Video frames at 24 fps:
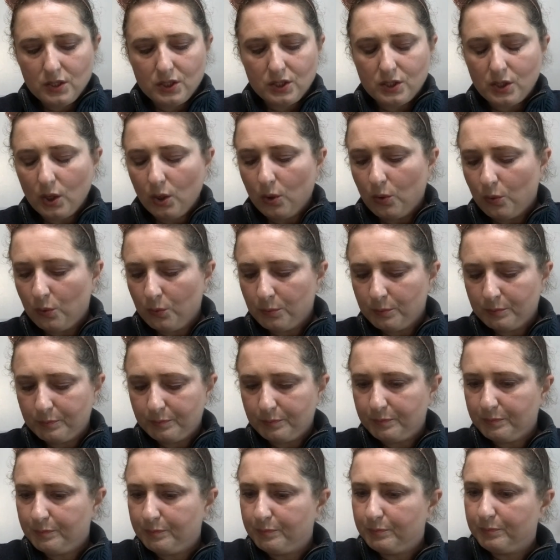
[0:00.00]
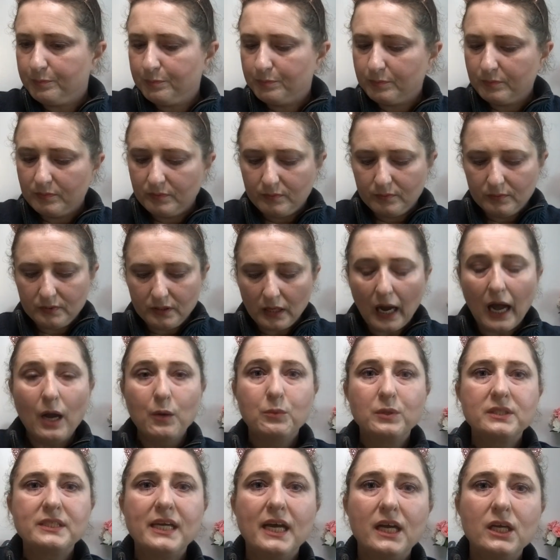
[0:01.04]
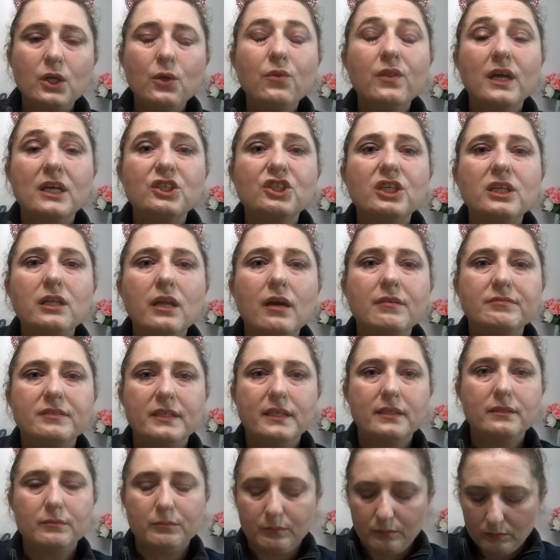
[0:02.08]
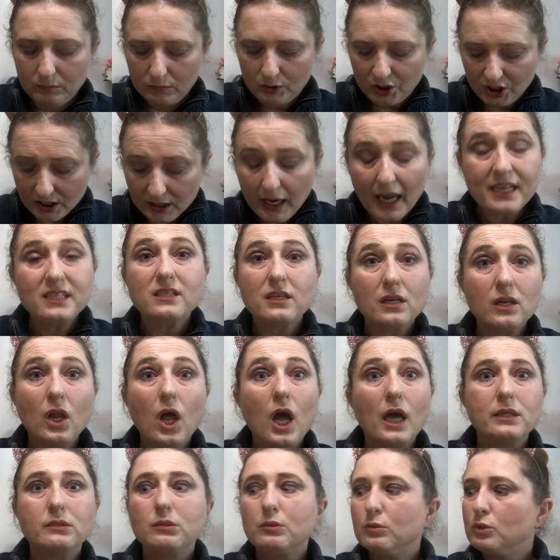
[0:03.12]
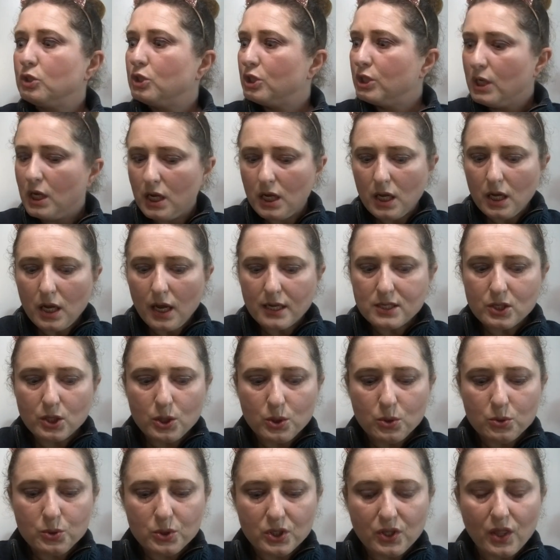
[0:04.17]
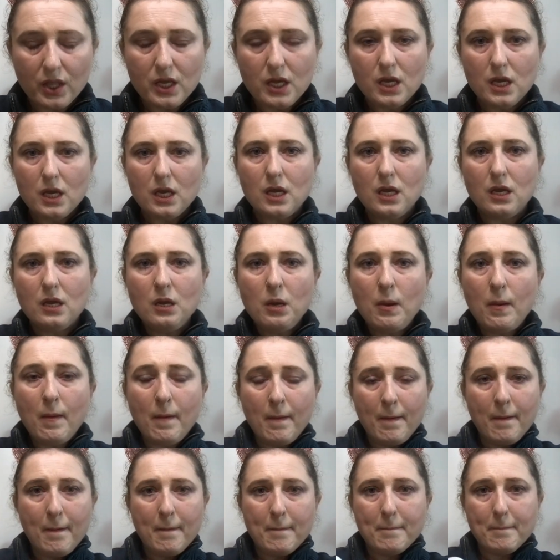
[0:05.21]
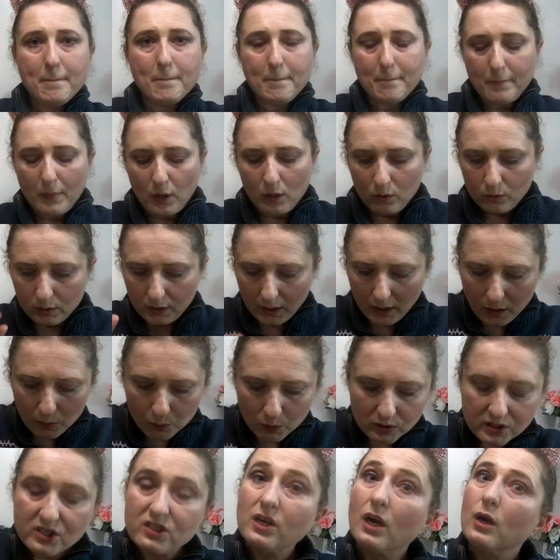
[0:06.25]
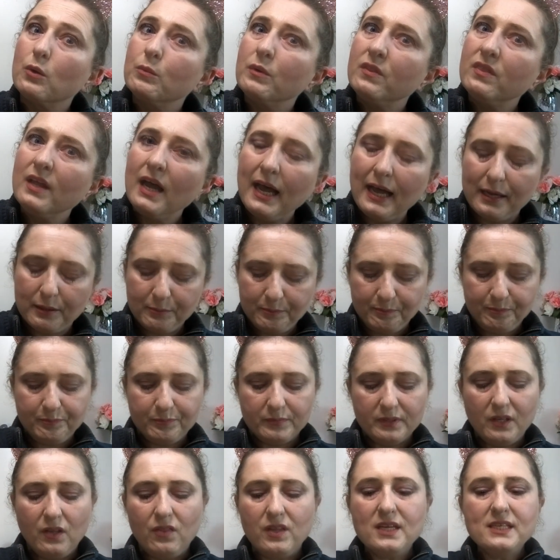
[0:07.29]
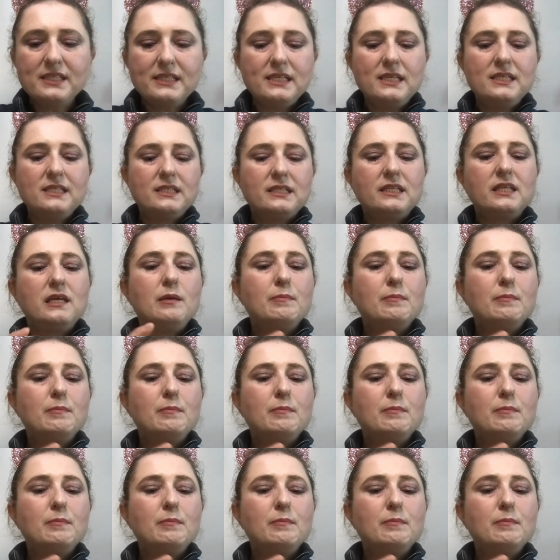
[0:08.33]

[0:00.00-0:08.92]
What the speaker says: So I will tell you that she loved it. She likes it a lot. She has used the... Okay, we'll start with that. This is